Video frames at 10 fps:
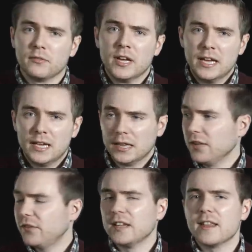of
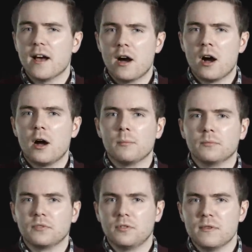lifting their
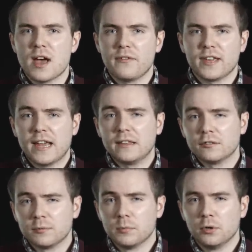arms to navigate the
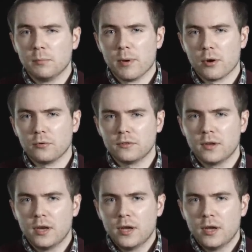small boat,